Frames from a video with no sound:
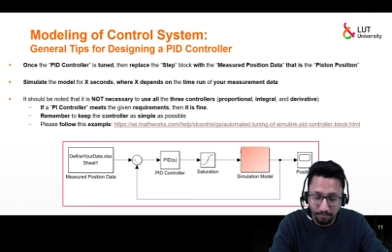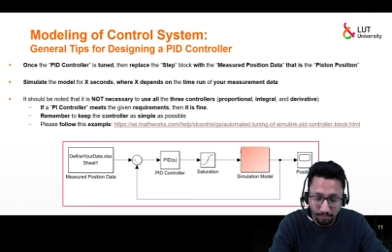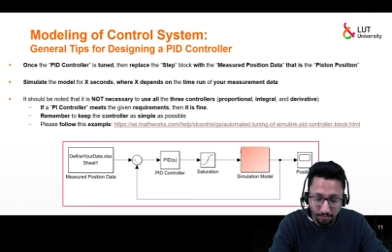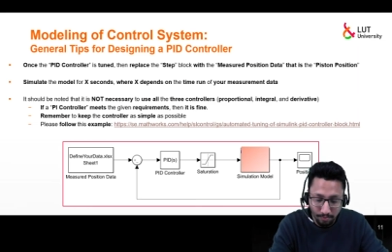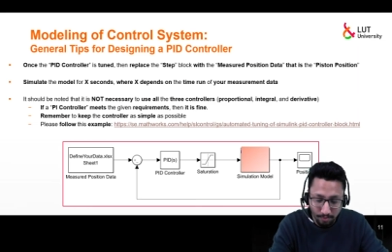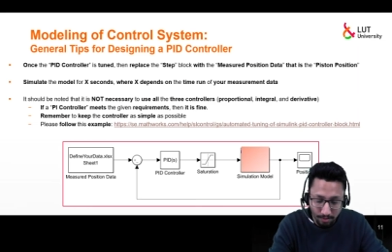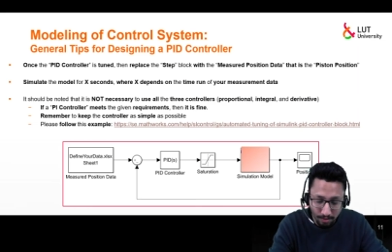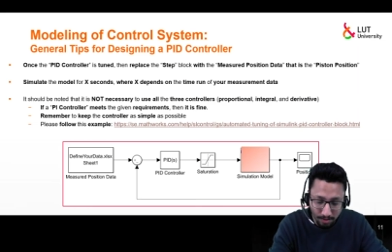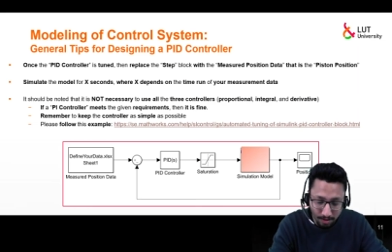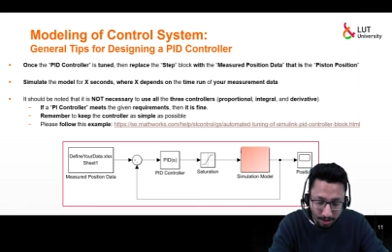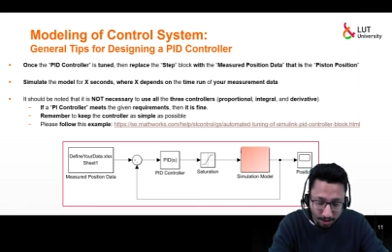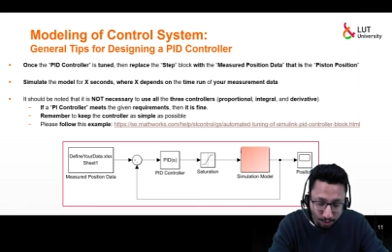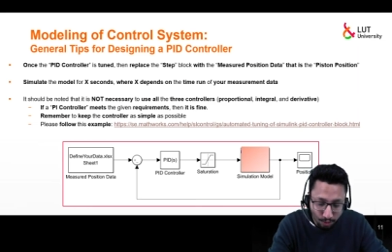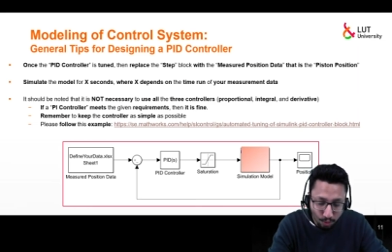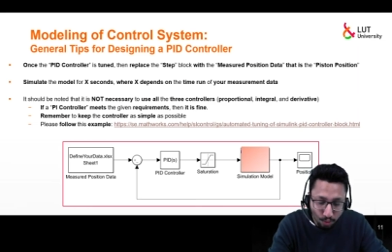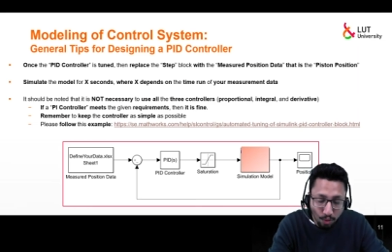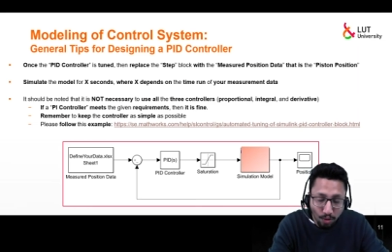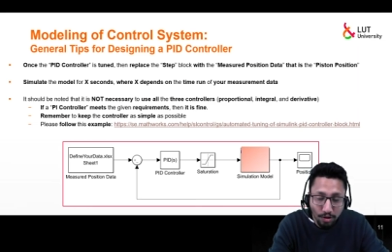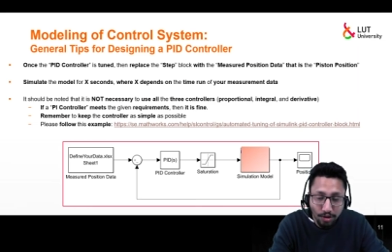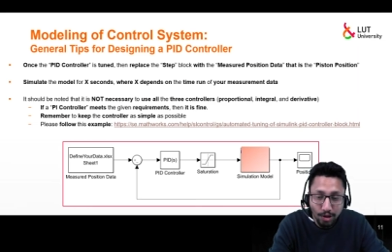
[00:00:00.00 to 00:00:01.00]
uh,
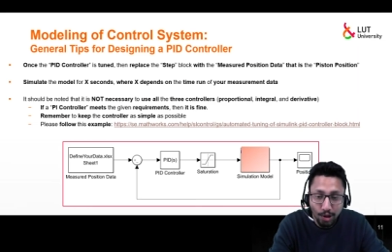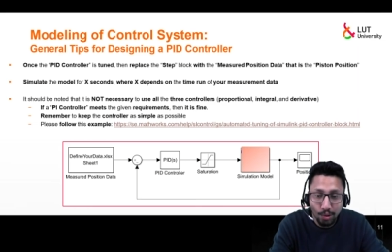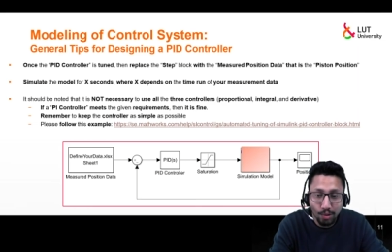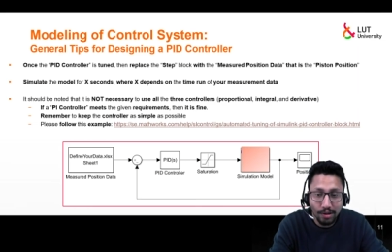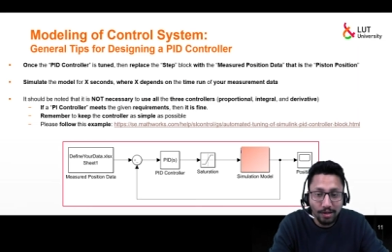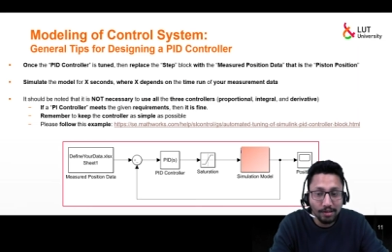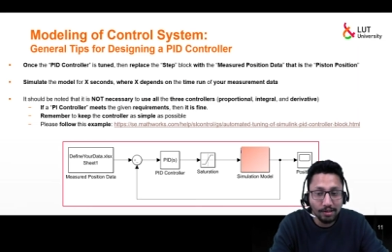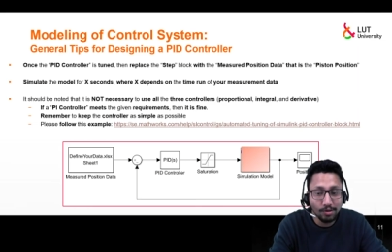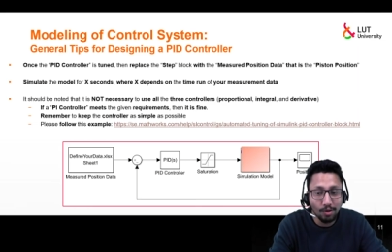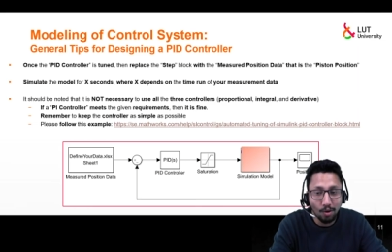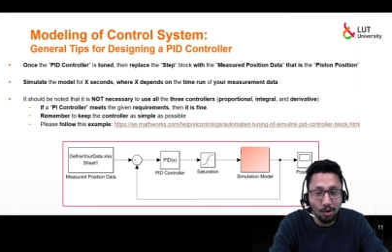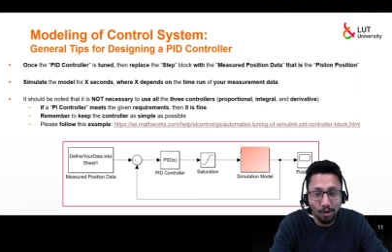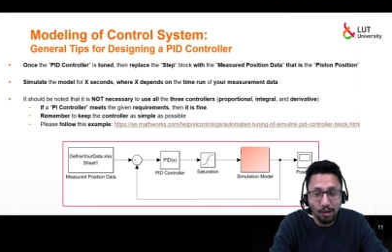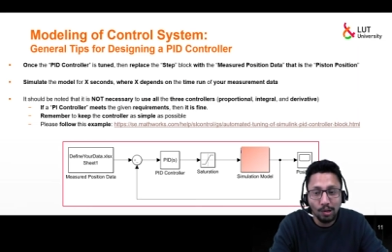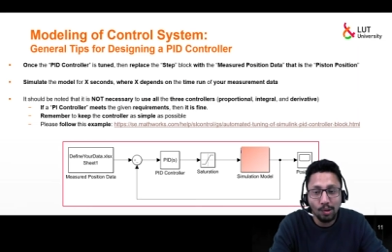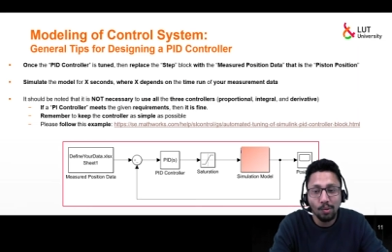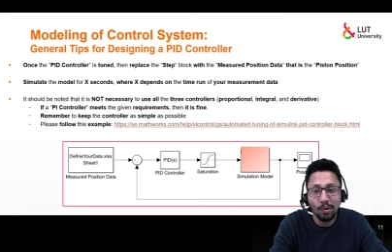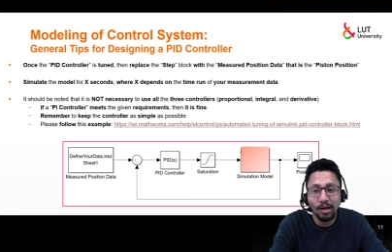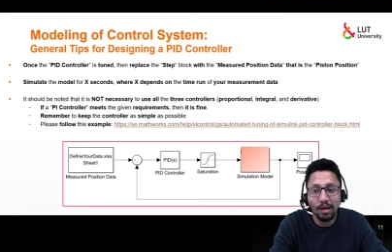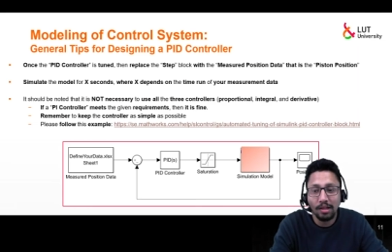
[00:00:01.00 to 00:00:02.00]
control theory is
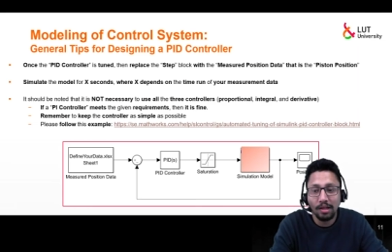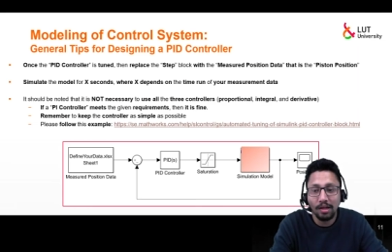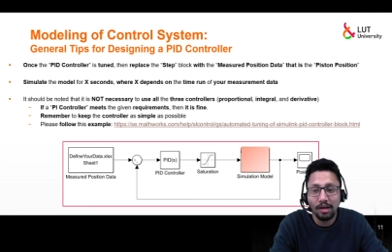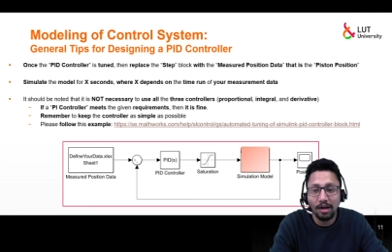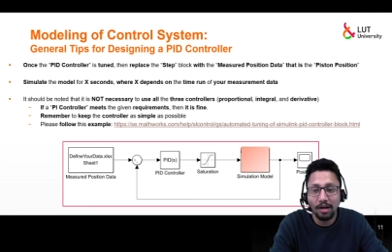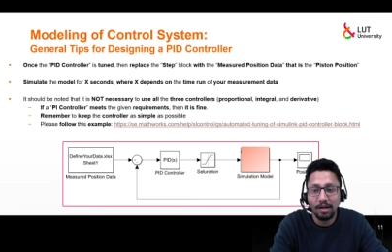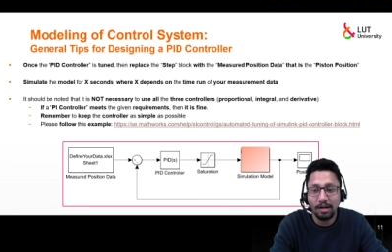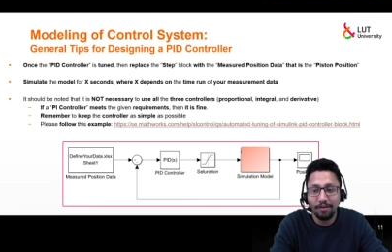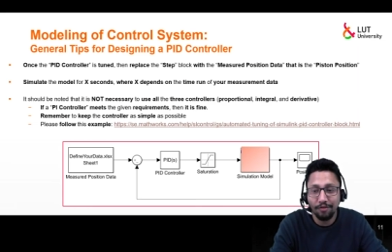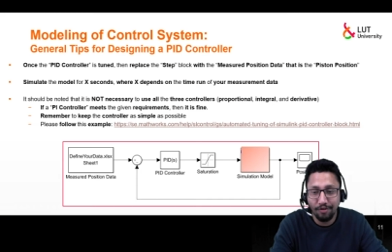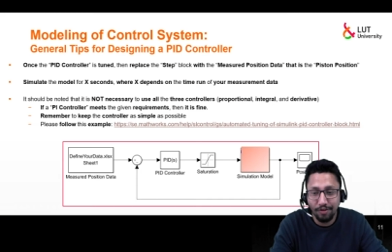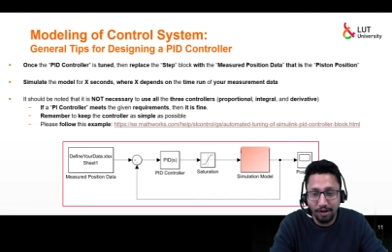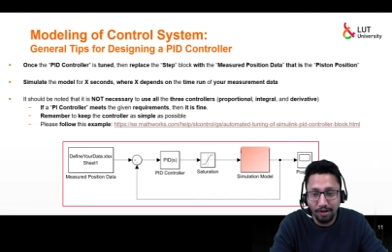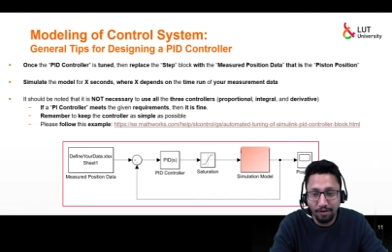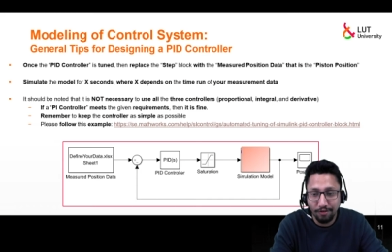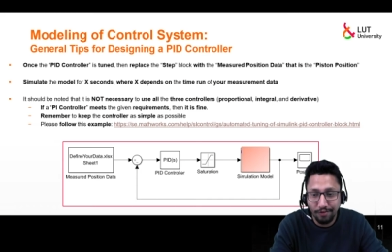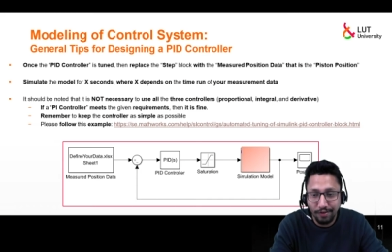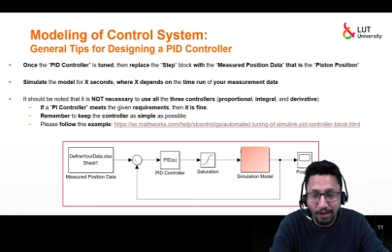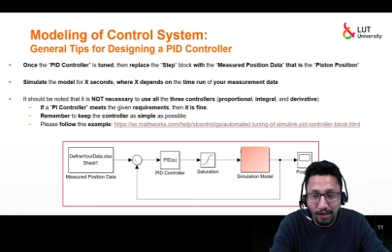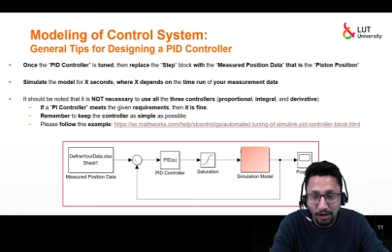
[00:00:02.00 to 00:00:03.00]
altogether a different
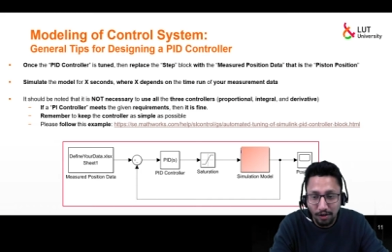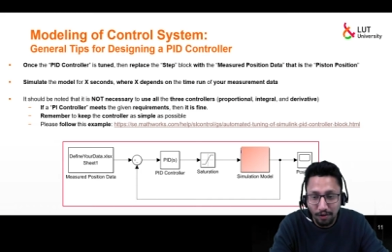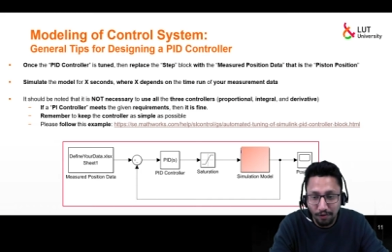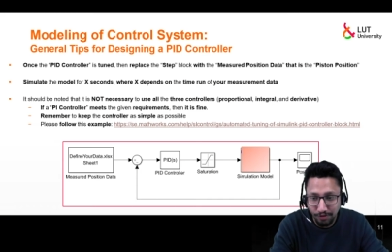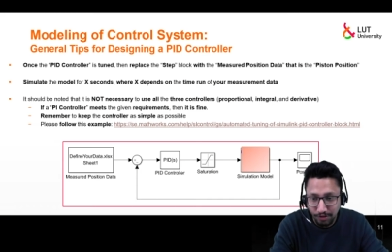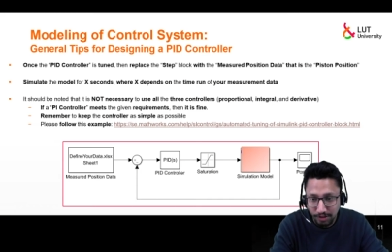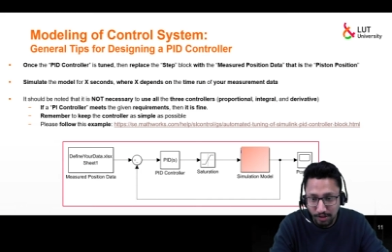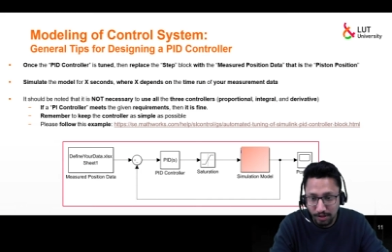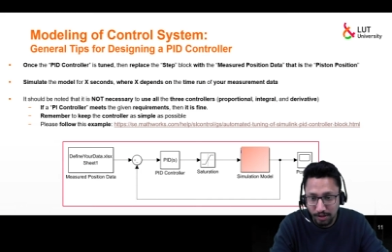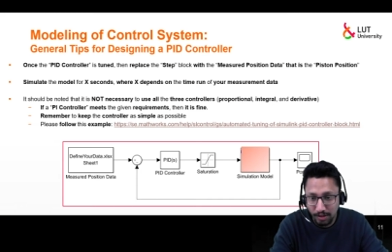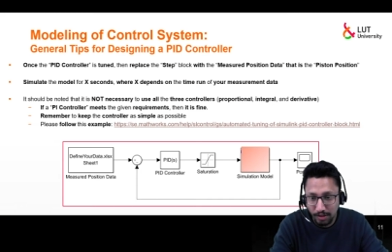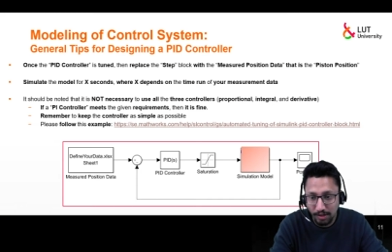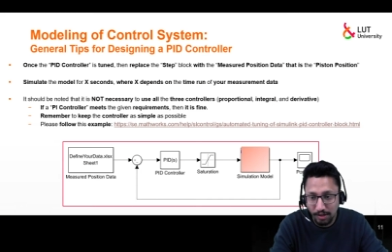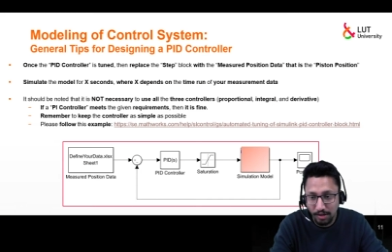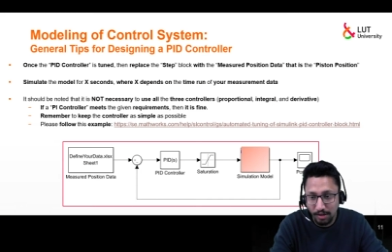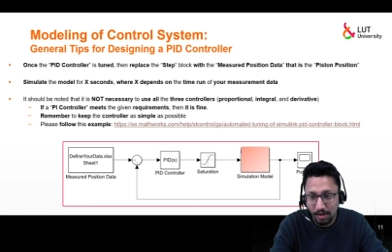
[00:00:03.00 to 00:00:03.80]
field of study.